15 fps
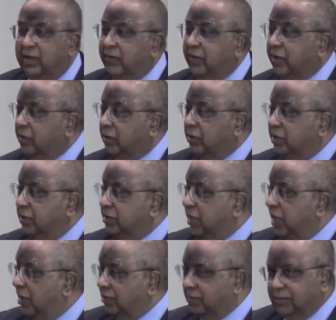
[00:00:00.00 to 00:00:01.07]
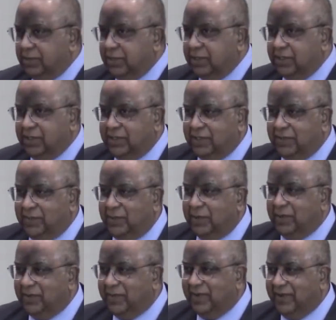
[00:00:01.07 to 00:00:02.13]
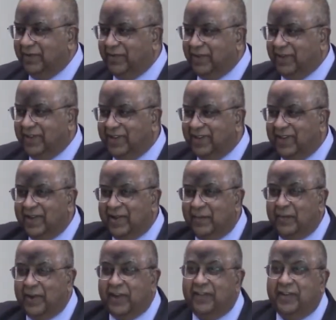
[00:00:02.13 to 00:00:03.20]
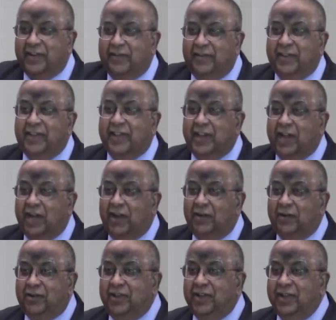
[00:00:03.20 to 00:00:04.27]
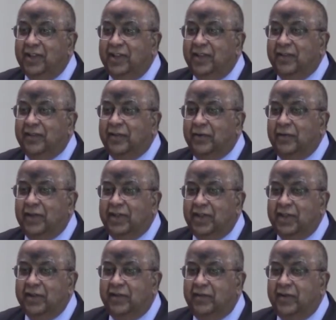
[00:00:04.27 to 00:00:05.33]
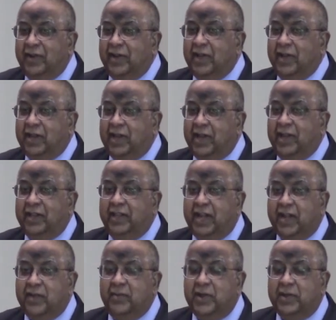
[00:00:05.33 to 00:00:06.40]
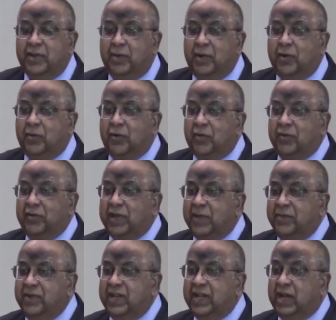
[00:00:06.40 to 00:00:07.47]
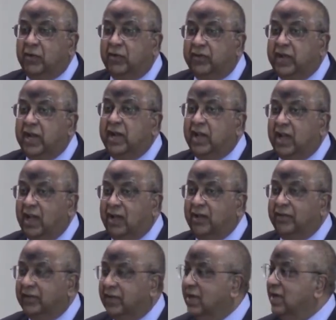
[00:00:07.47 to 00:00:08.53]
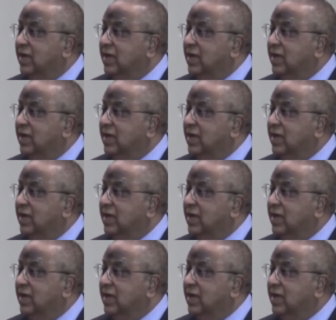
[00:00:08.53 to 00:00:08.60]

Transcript: We took the jharu, the broom, and we brushed everything out. So we didn't really care that much about what was happening outside the house.